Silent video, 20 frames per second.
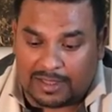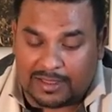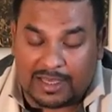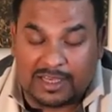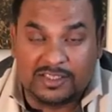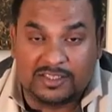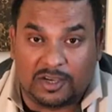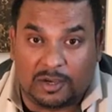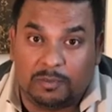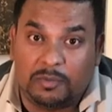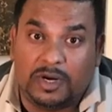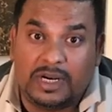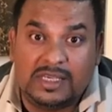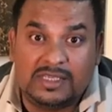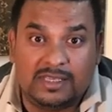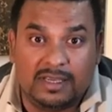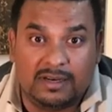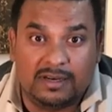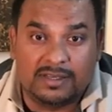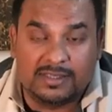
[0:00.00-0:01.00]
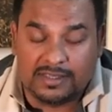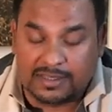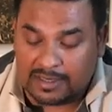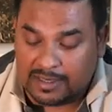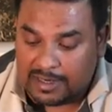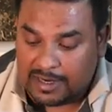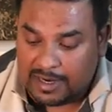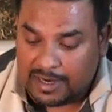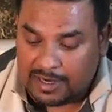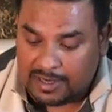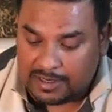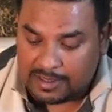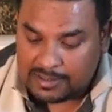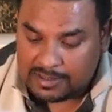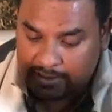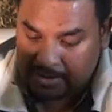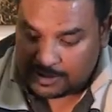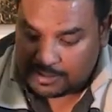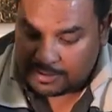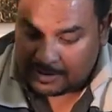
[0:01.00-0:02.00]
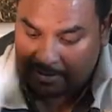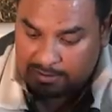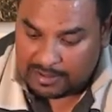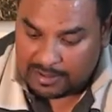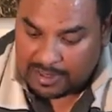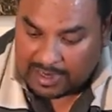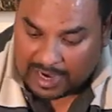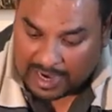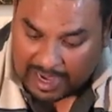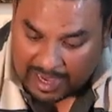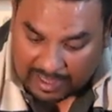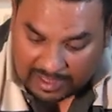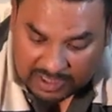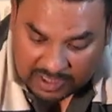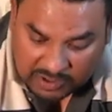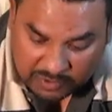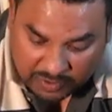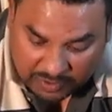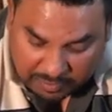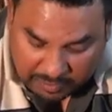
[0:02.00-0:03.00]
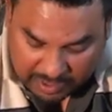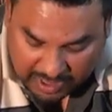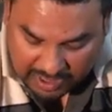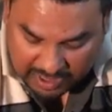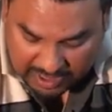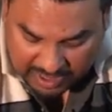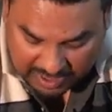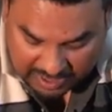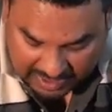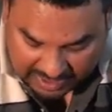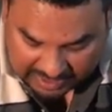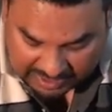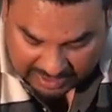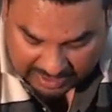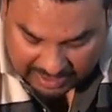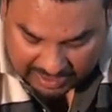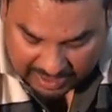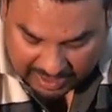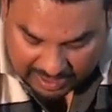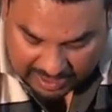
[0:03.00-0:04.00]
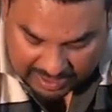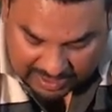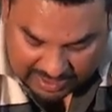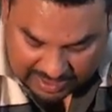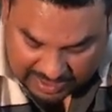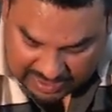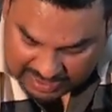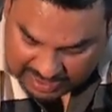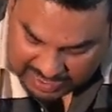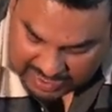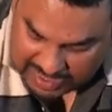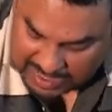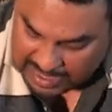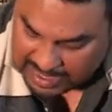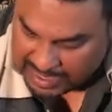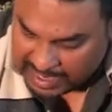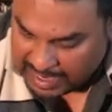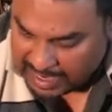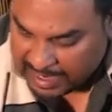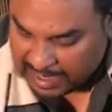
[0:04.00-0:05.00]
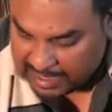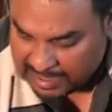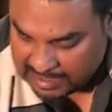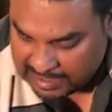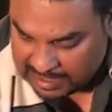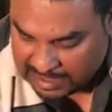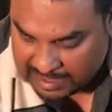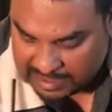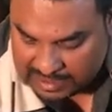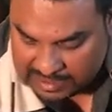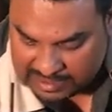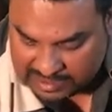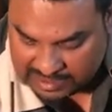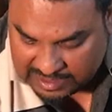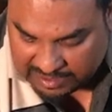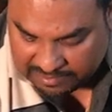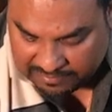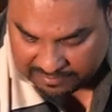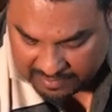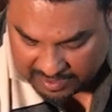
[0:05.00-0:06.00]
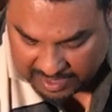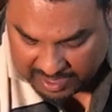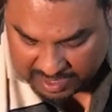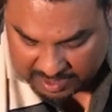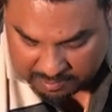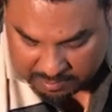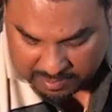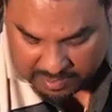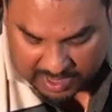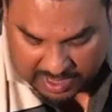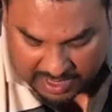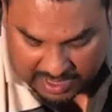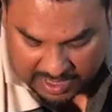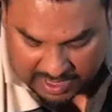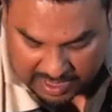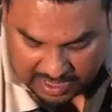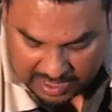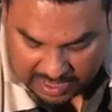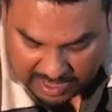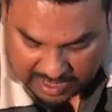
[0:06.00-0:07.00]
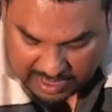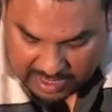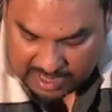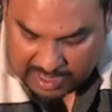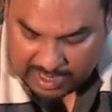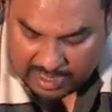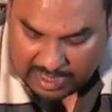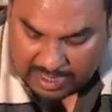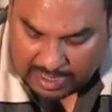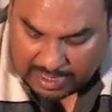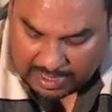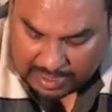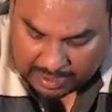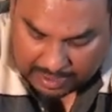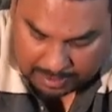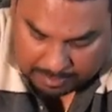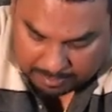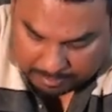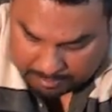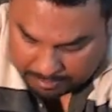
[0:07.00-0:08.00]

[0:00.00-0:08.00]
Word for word: Things got pretty serious here in India, so I had this with me in case I needed it. And other stuff like my